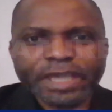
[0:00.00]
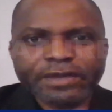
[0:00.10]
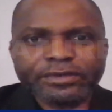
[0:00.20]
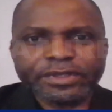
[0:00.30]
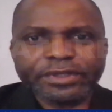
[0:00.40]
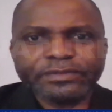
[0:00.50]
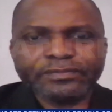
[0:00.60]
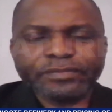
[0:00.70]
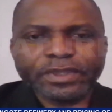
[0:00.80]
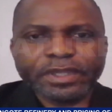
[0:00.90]
carry
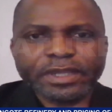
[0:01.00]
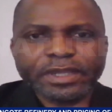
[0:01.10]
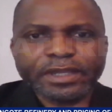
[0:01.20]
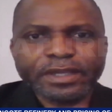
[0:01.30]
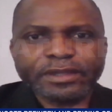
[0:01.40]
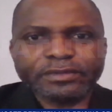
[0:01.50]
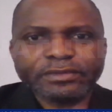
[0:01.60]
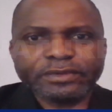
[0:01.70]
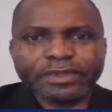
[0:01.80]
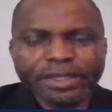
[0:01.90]

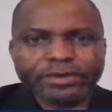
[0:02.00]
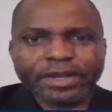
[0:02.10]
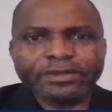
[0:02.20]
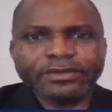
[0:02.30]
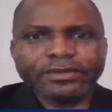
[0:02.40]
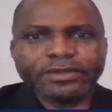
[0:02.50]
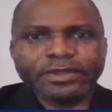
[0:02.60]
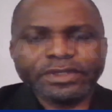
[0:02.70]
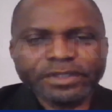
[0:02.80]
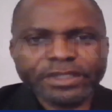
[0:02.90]
era
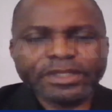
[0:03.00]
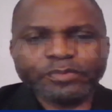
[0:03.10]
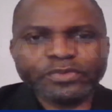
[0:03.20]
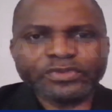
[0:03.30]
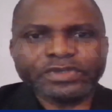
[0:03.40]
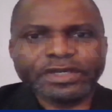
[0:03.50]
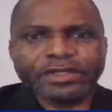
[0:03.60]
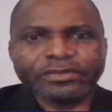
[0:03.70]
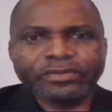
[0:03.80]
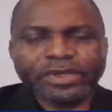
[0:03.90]
in the
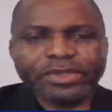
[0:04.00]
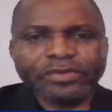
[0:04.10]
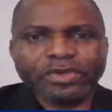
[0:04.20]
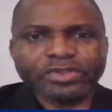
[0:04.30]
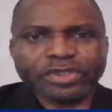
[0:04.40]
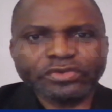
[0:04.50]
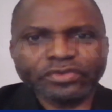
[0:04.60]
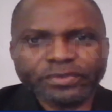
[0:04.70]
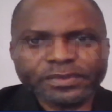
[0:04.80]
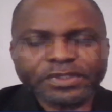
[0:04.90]
NNPCL when he was a
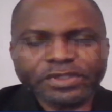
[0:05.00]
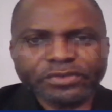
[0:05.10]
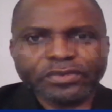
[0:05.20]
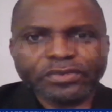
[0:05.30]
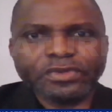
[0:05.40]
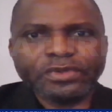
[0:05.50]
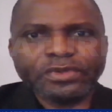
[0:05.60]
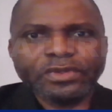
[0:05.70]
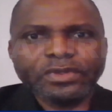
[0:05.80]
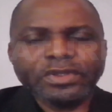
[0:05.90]
group CEO.
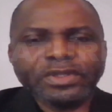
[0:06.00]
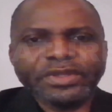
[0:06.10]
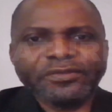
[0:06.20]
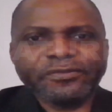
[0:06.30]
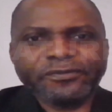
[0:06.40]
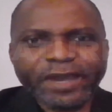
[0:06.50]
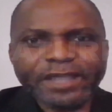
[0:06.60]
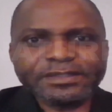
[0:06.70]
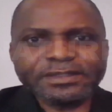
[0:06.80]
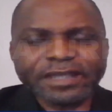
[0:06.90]
The
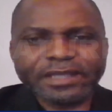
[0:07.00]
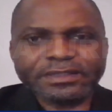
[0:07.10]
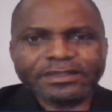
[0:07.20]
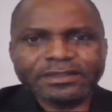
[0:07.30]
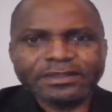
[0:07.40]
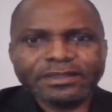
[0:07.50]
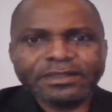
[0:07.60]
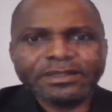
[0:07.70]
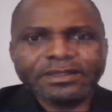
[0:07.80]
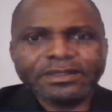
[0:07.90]
fight that
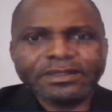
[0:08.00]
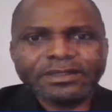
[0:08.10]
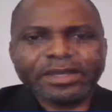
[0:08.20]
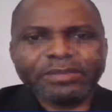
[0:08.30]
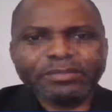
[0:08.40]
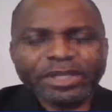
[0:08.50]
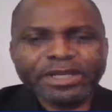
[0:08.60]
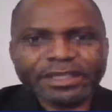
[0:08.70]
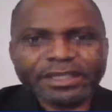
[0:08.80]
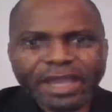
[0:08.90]

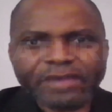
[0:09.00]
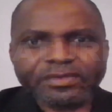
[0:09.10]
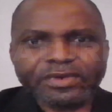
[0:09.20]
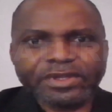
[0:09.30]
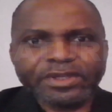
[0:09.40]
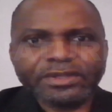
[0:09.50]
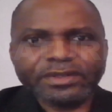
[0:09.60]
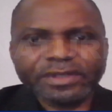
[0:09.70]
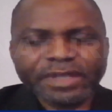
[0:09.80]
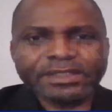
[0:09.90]
Mele Kyari
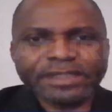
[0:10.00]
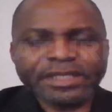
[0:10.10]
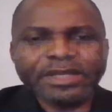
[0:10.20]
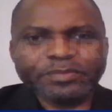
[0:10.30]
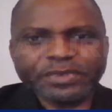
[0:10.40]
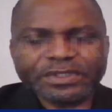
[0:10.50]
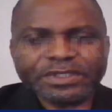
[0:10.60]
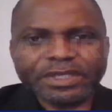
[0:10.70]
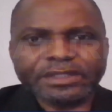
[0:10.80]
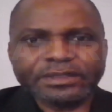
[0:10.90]
led
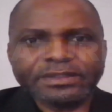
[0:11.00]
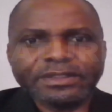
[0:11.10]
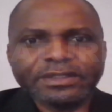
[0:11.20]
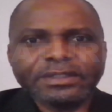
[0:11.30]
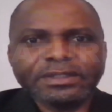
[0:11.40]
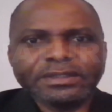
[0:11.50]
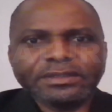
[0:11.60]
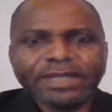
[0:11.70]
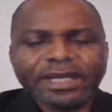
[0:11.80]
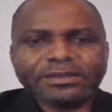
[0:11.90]
NNPCL
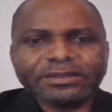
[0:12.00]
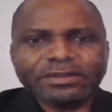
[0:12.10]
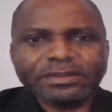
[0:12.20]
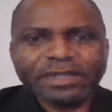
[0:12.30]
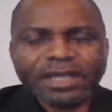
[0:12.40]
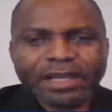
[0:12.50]
that